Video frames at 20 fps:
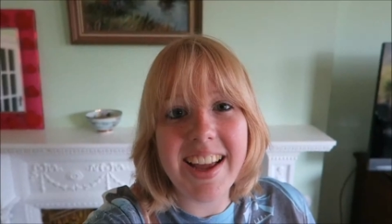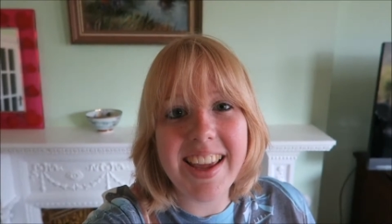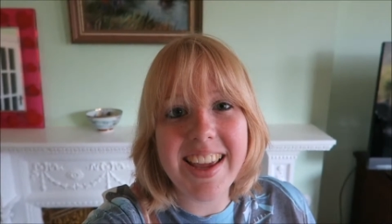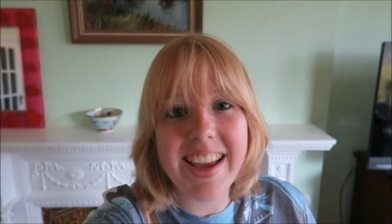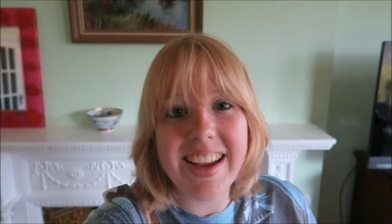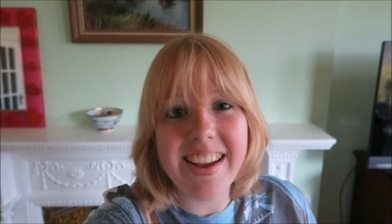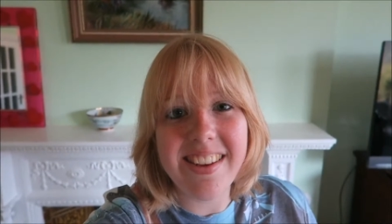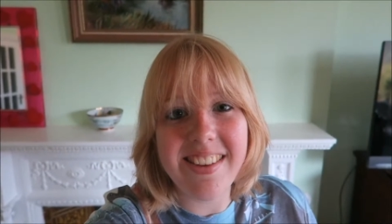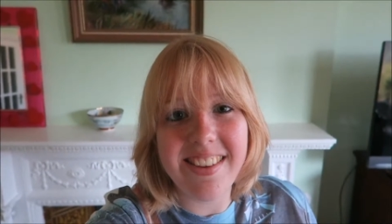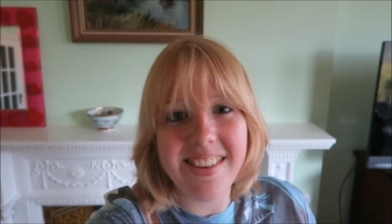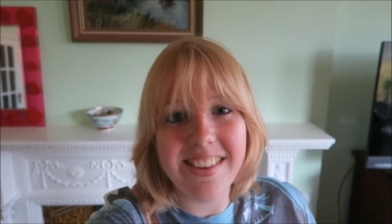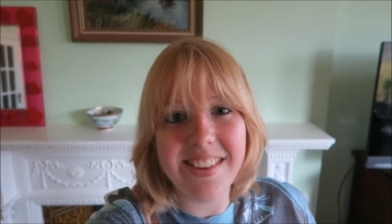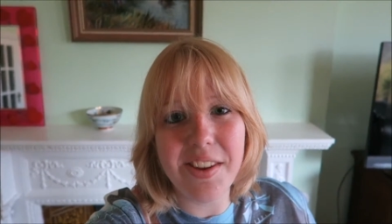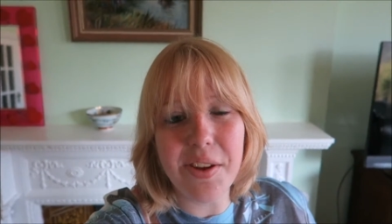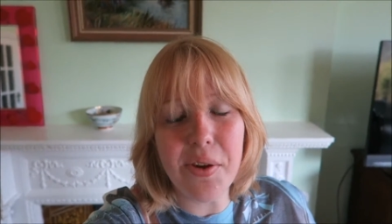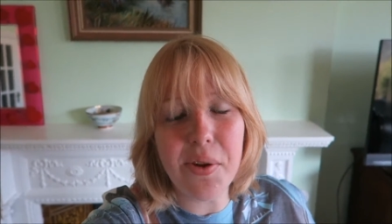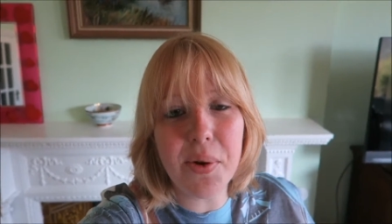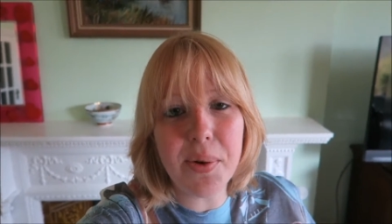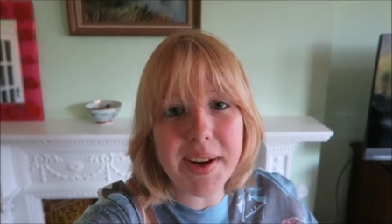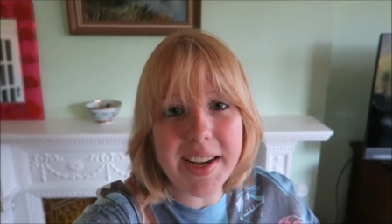Hi guys,
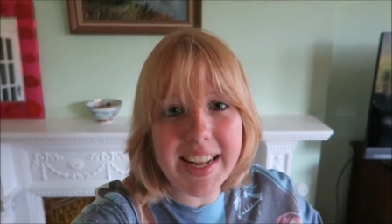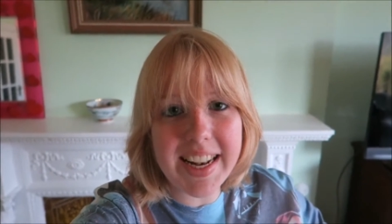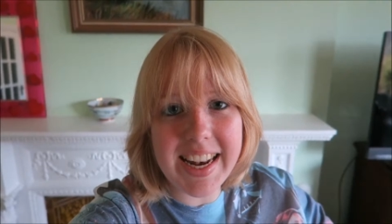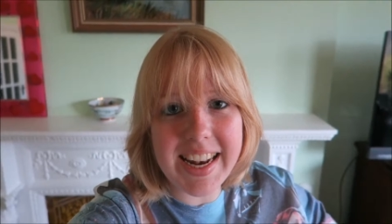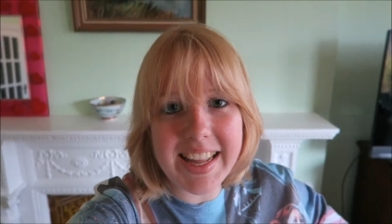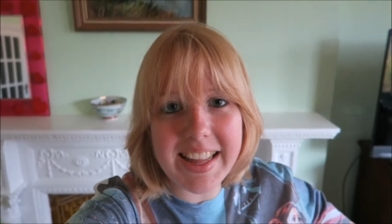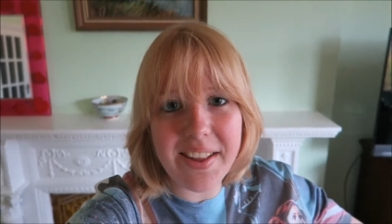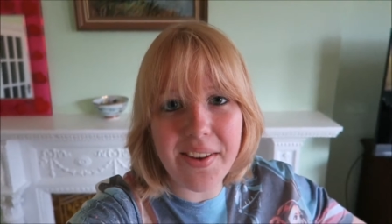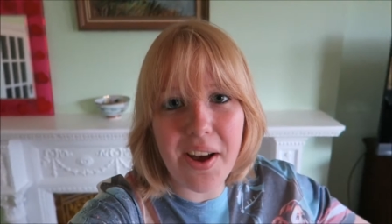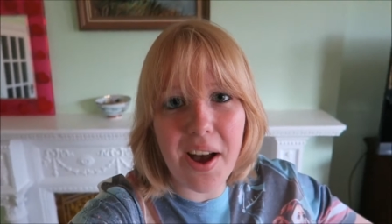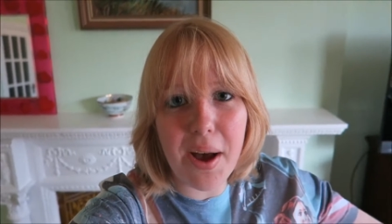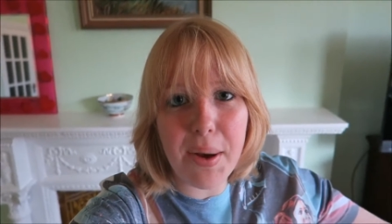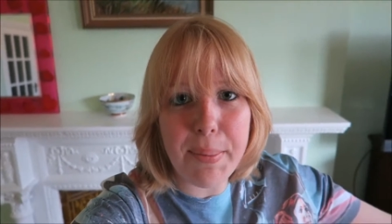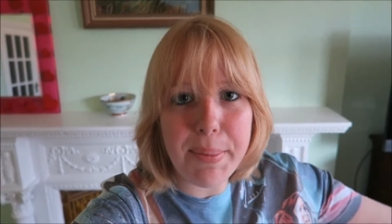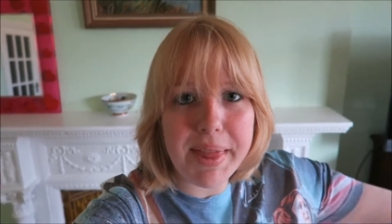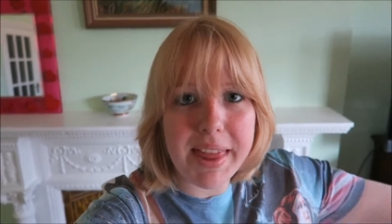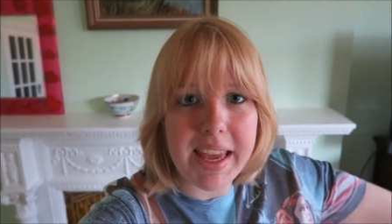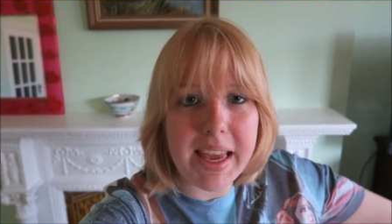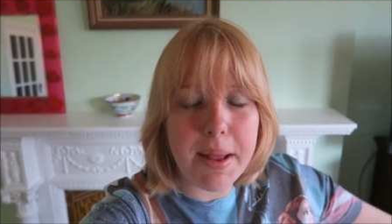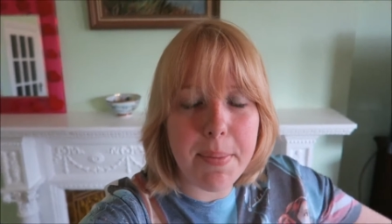just a quick little
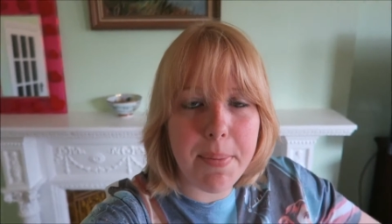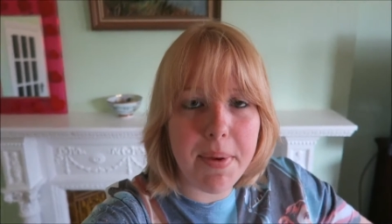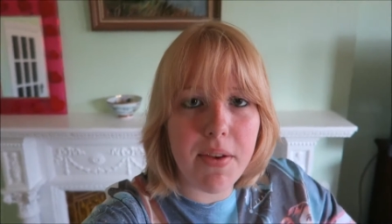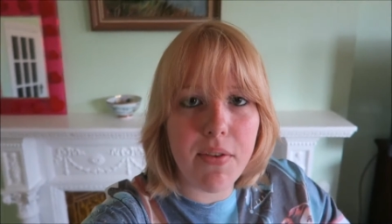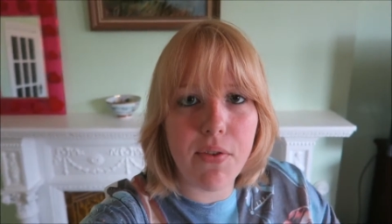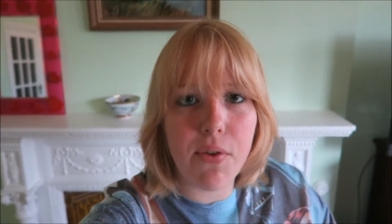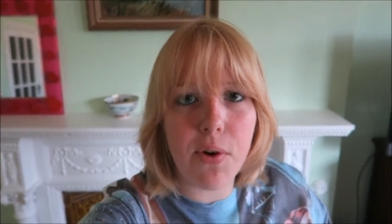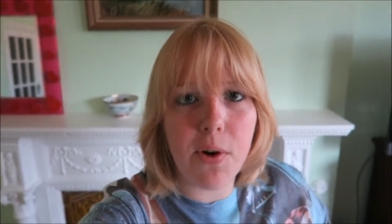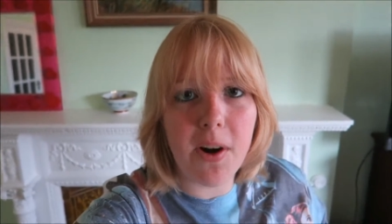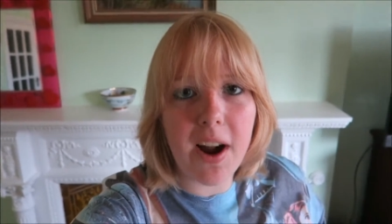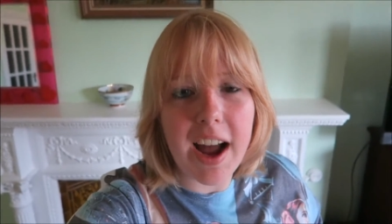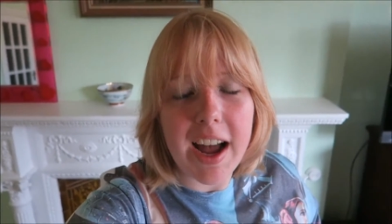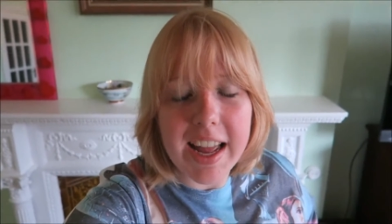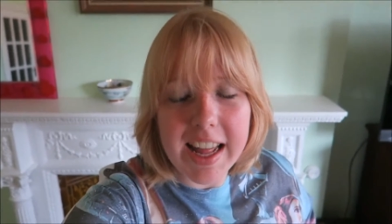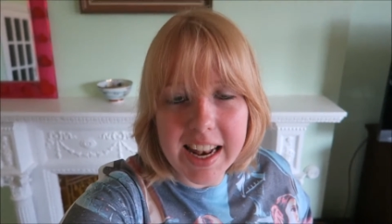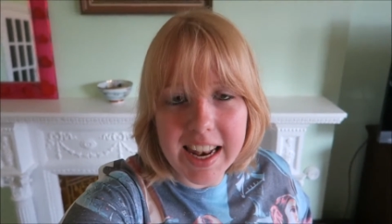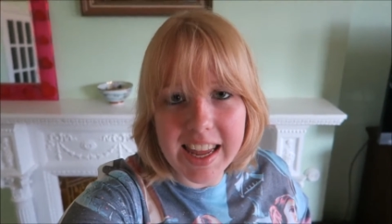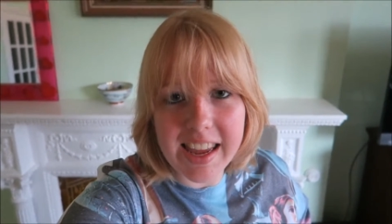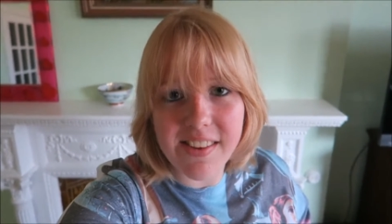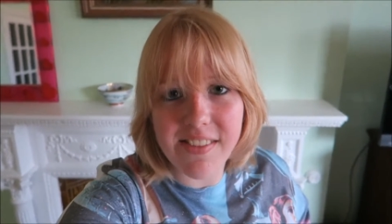update before
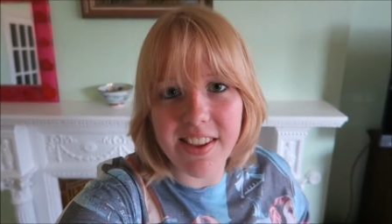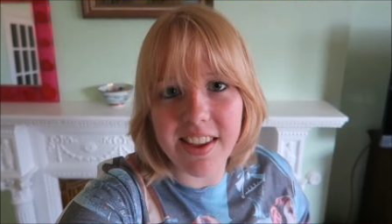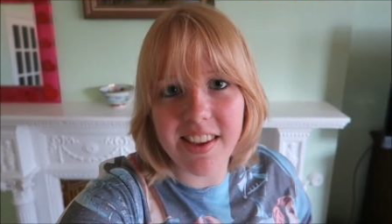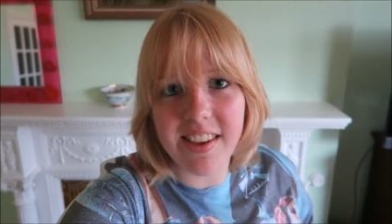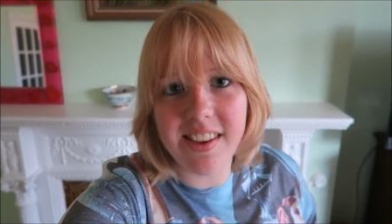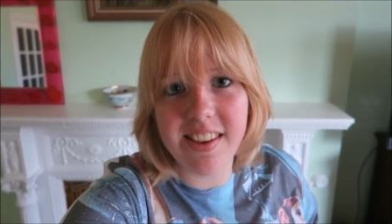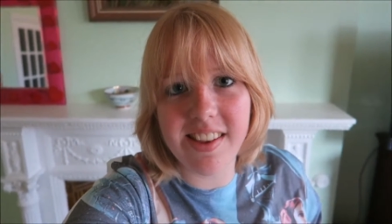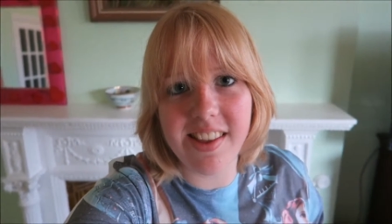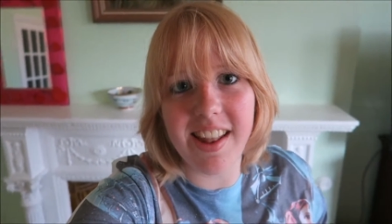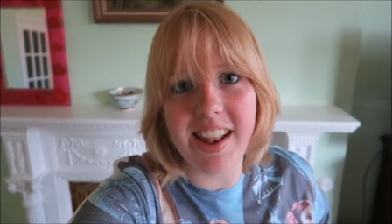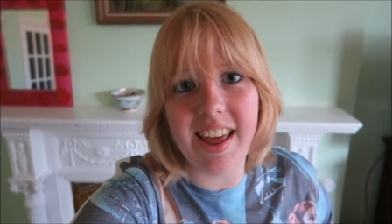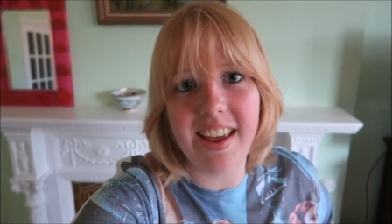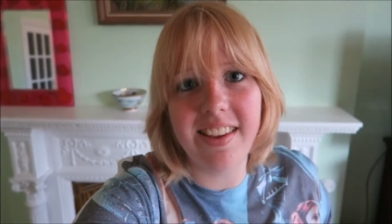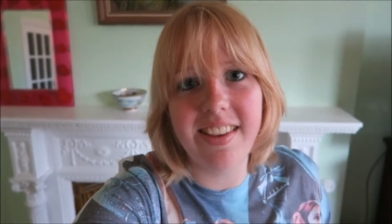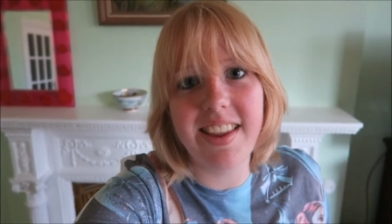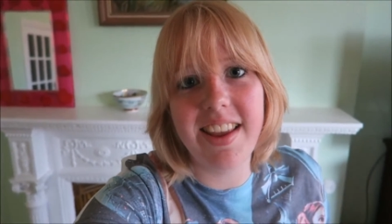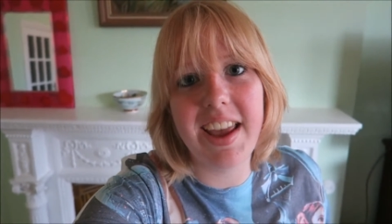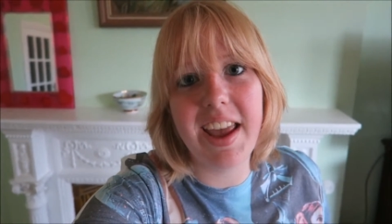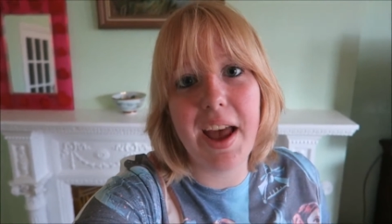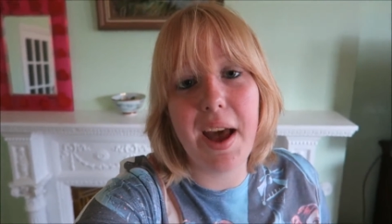I leave. This is the
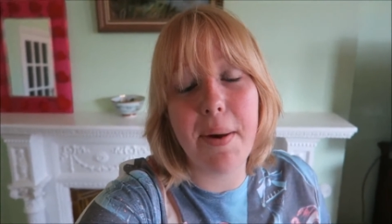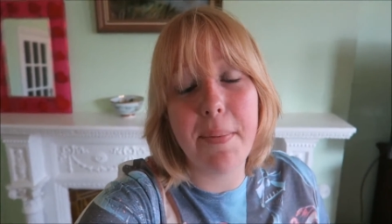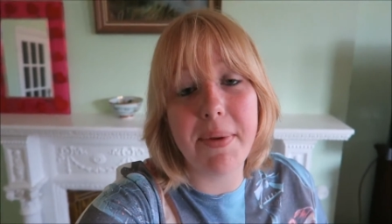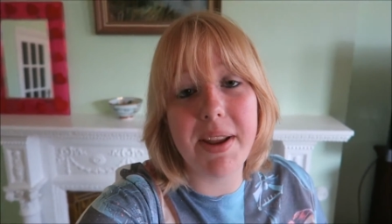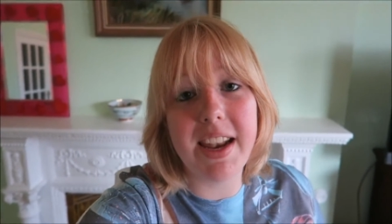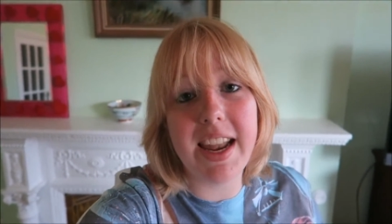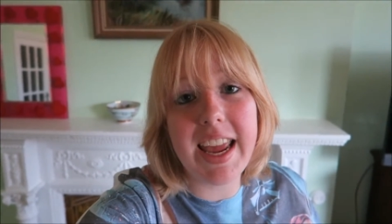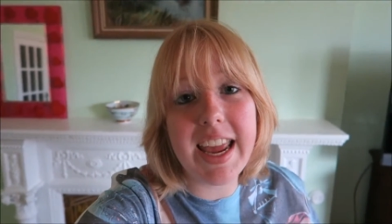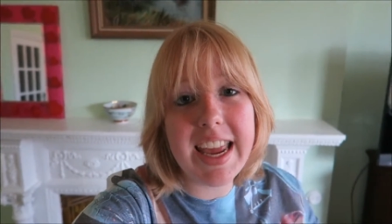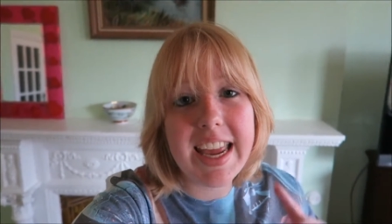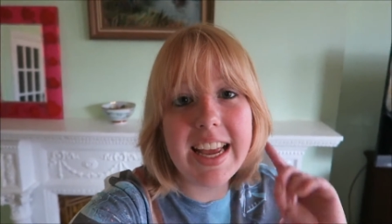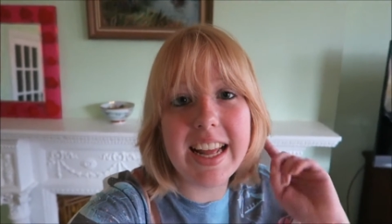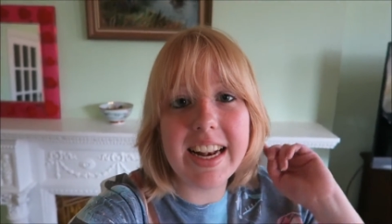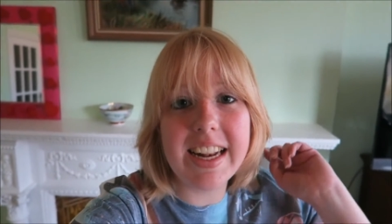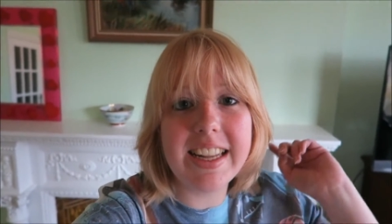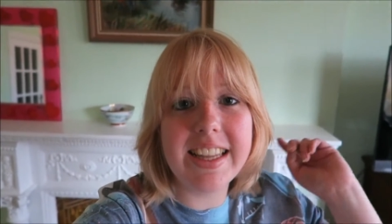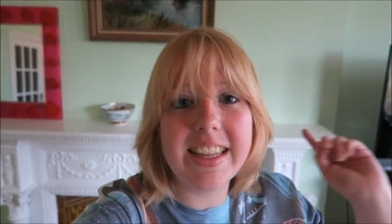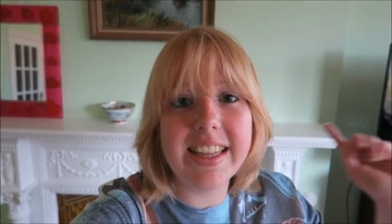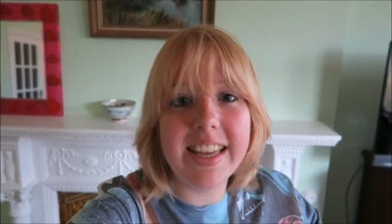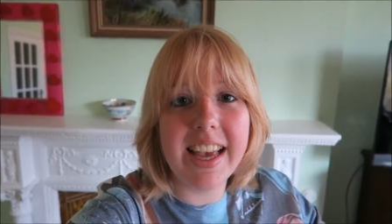last day I'm in
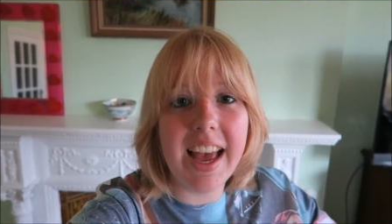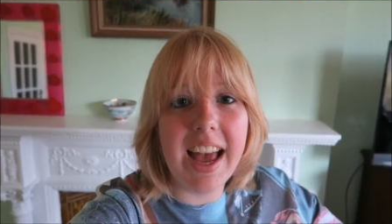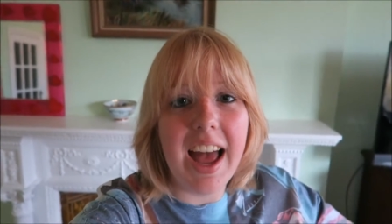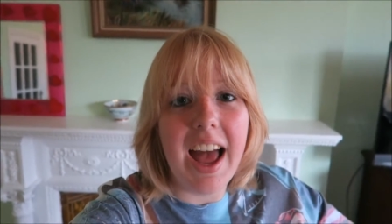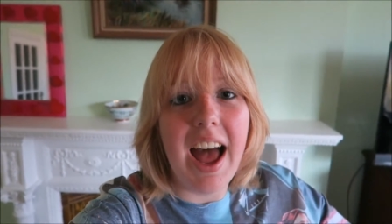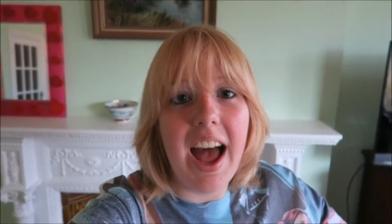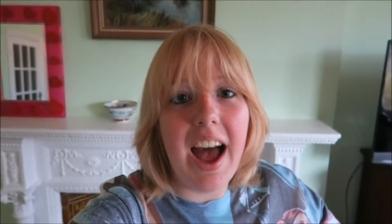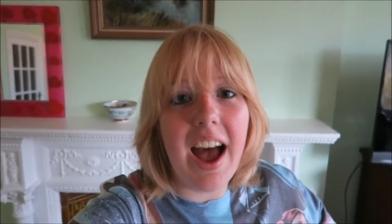England.